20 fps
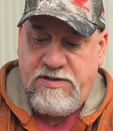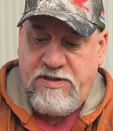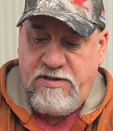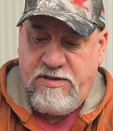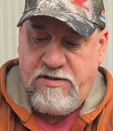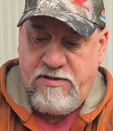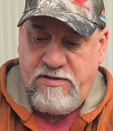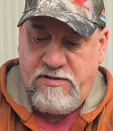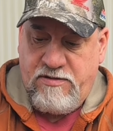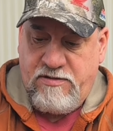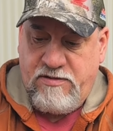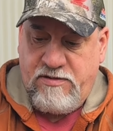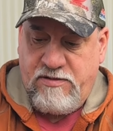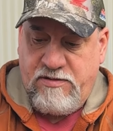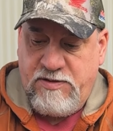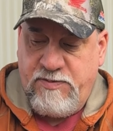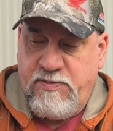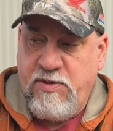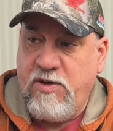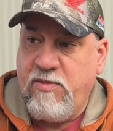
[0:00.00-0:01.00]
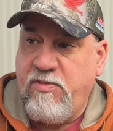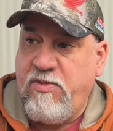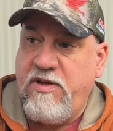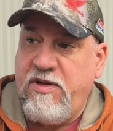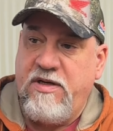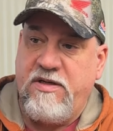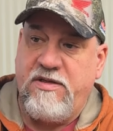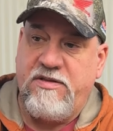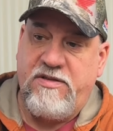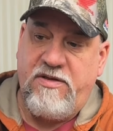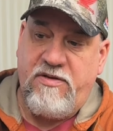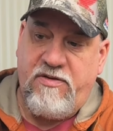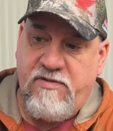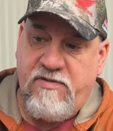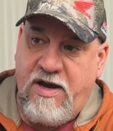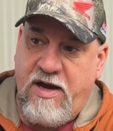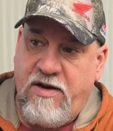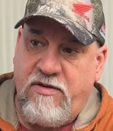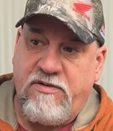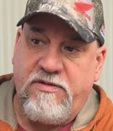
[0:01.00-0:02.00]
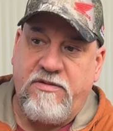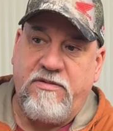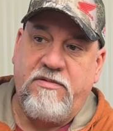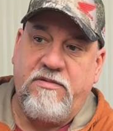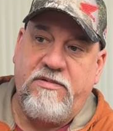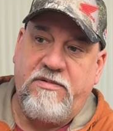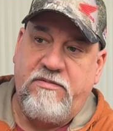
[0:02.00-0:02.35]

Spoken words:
and spark plugs and throttle